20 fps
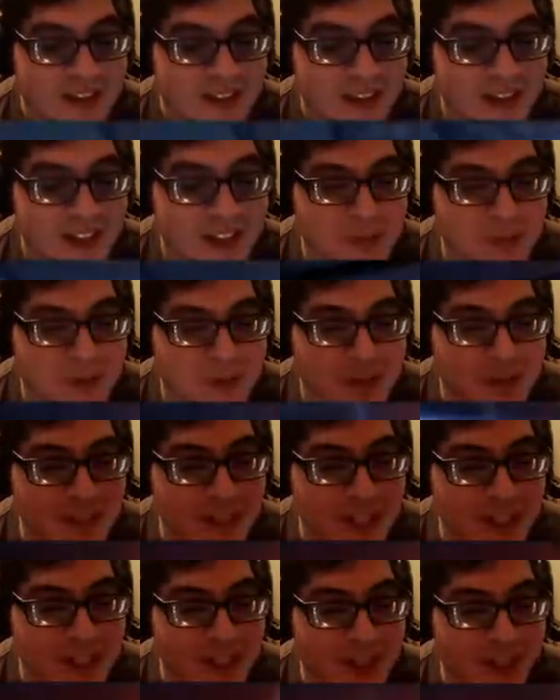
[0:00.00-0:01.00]
I should be able to
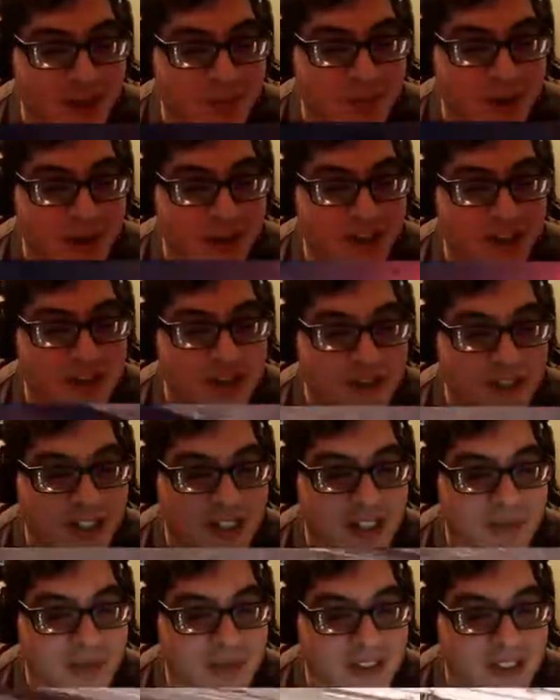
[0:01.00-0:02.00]
take a punch
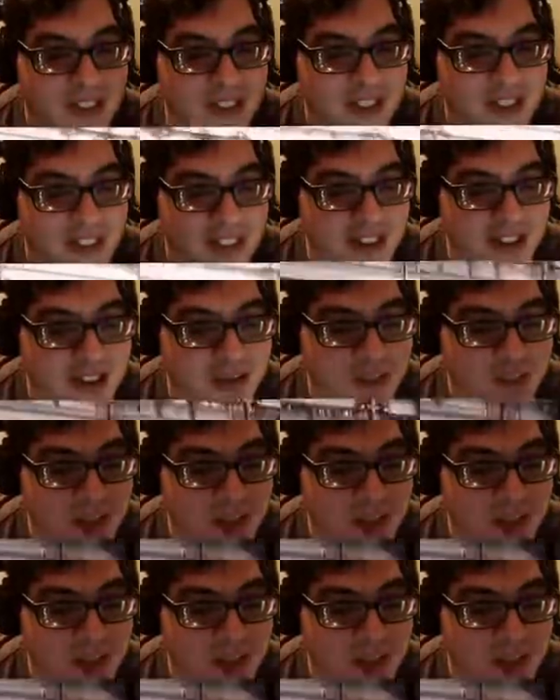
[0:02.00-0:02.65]
like it was nothing. I should